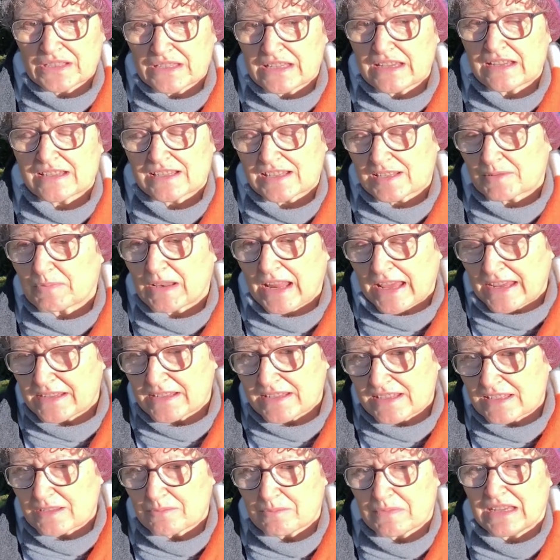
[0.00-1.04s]
explained
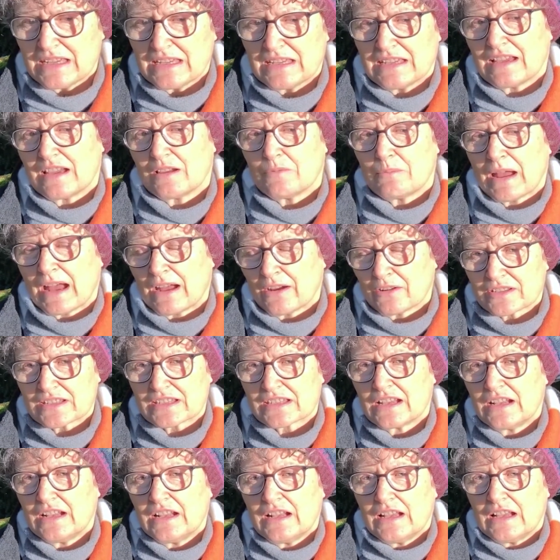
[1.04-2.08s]
to me about
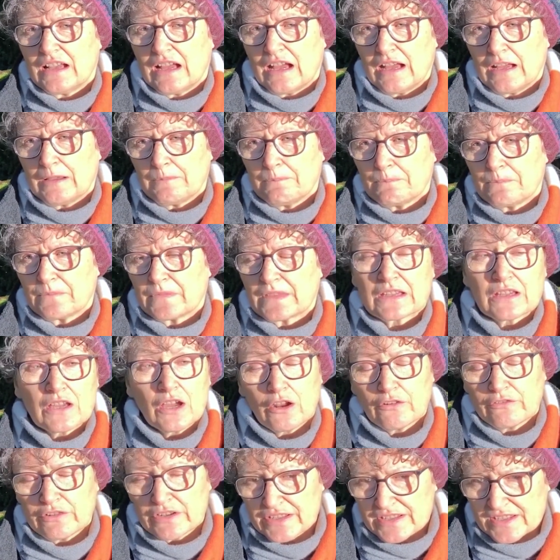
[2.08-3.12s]
the
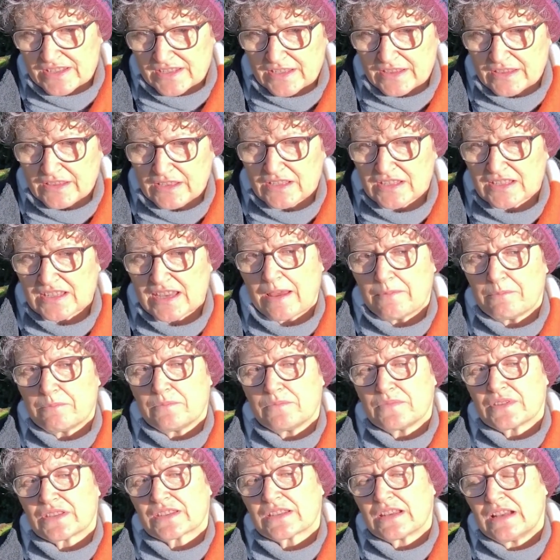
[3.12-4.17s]
currents in the
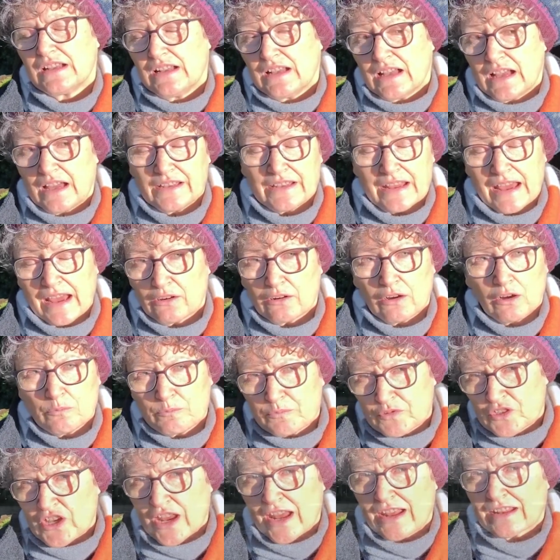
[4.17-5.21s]
Thames and how
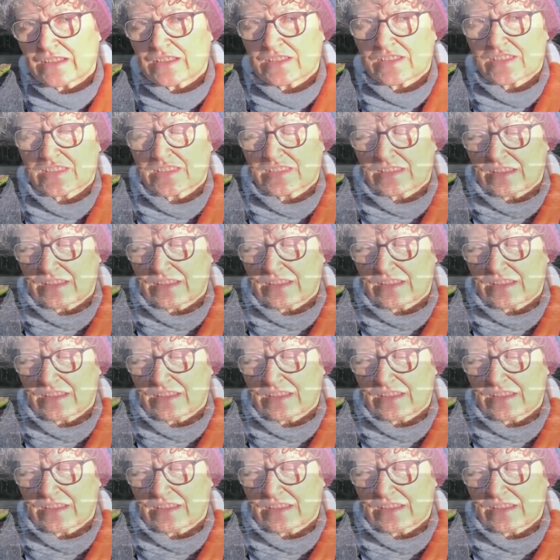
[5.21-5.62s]
objects